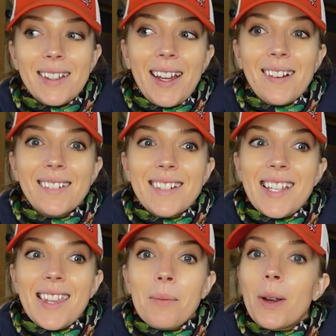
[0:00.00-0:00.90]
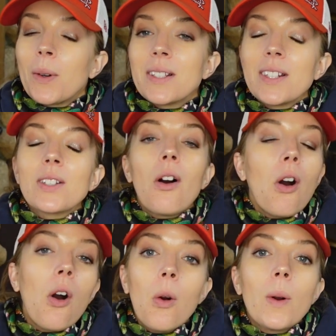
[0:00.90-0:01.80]
guarantee that my horses
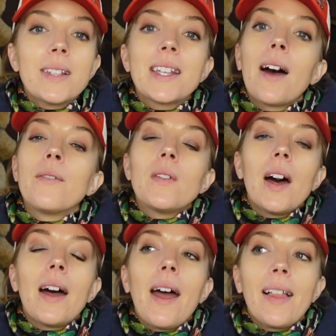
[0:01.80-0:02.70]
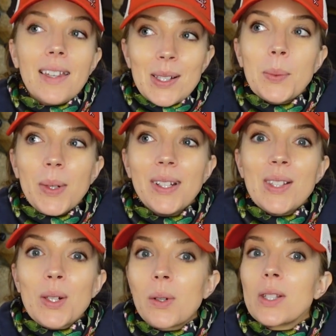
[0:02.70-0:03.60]
always have at least one
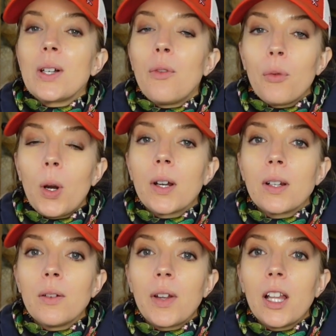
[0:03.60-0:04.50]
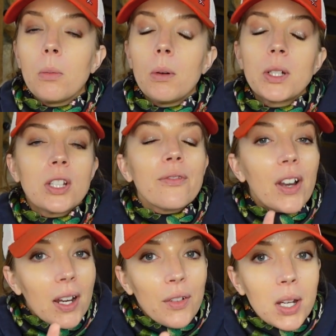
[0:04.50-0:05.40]
source of water available, which is
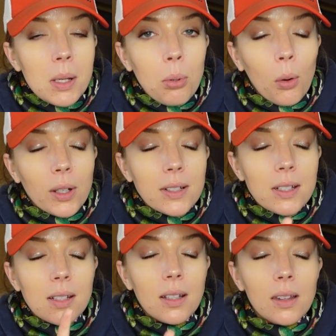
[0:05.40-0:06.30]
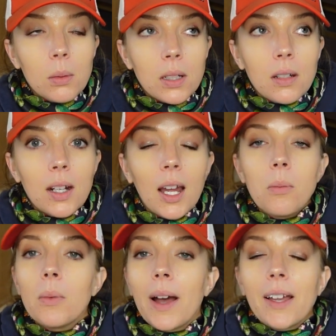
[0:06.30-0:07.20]
very, very important in the winter
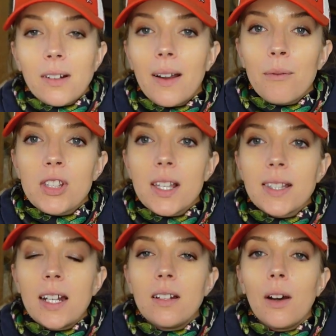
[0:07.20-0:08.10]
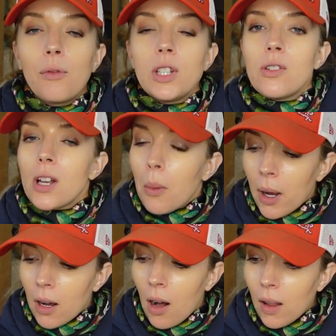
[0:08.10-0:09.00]
time. I cannot emphasize that enough. We do not
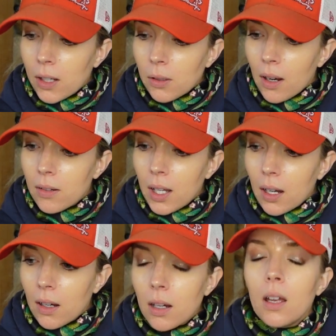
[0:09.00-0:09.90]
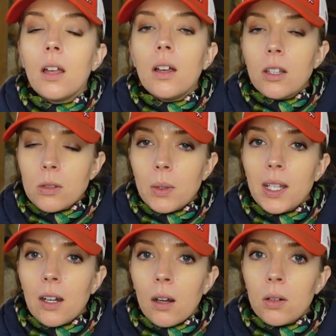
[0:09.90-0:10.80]
want colic around here, so we
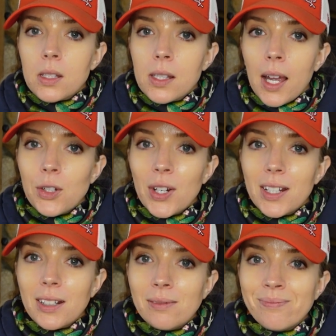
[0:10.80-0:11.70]
need our horses hydrated.